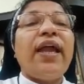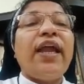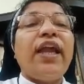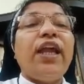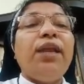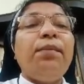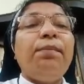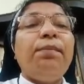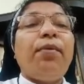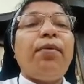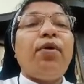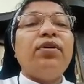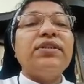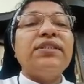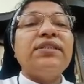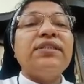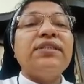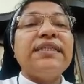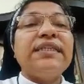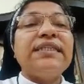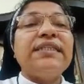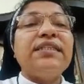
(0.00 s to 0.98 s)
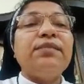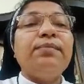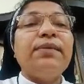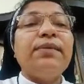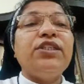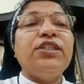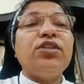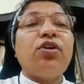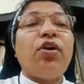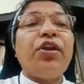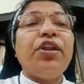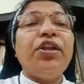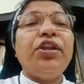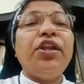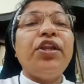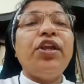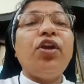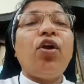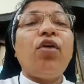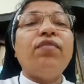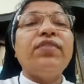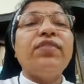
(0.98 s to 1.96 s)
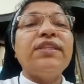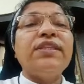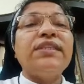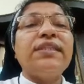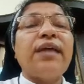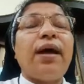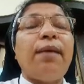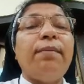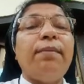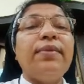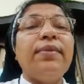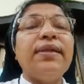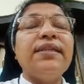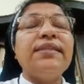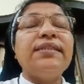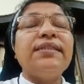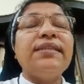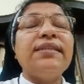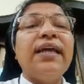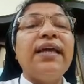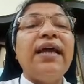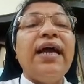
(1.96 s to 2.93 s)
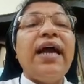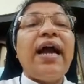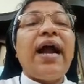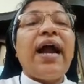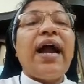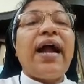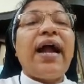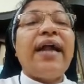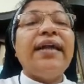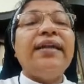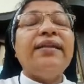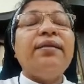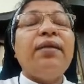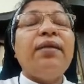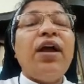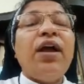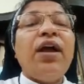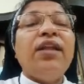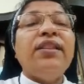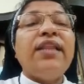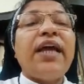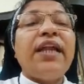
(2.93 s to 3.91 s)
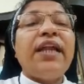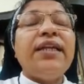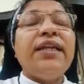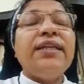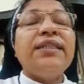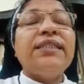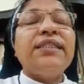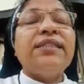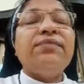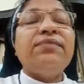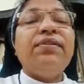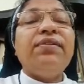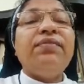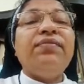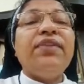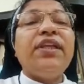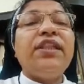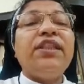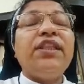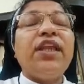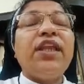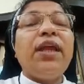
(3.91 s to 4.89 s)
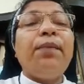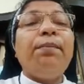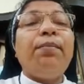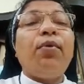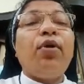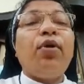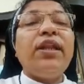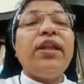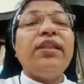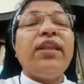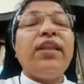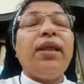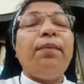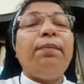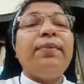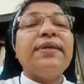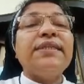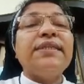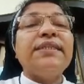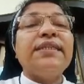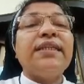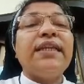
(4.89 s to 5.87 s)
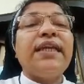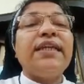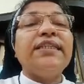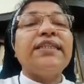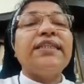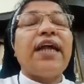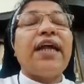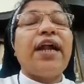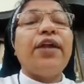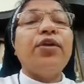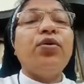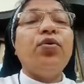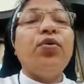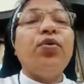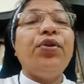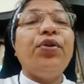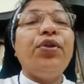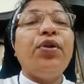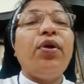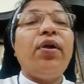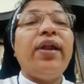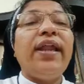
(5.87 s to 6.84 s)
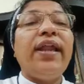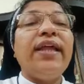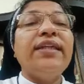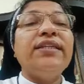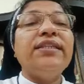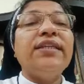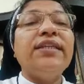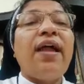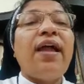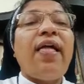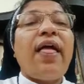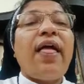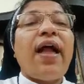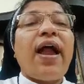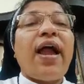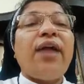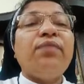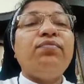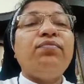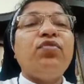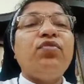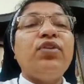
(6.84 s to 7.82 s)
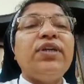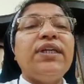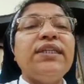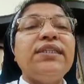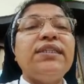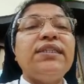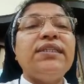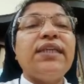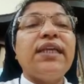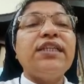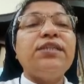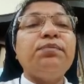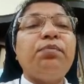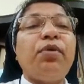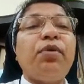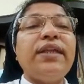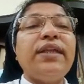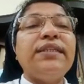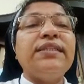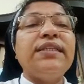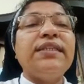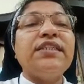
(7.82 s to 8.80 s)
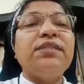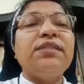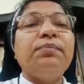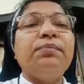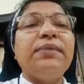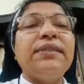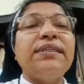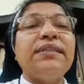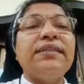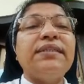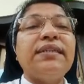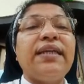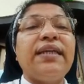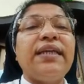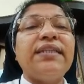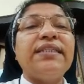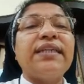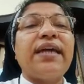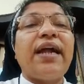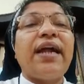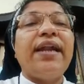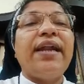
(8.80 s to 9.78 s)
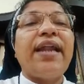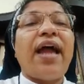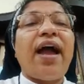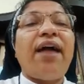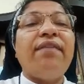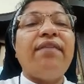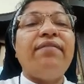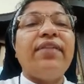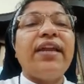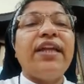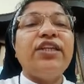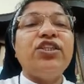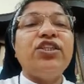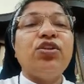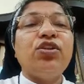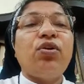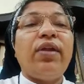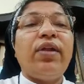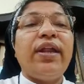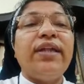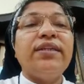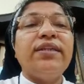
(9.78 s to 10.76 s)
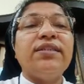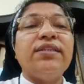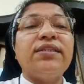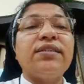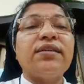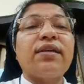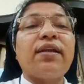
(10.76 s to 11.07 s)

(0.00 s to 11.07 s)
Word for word: In post test, majority of the samples had that is 53.3 percent had good knowledge and 46.6 percent had average knowledge.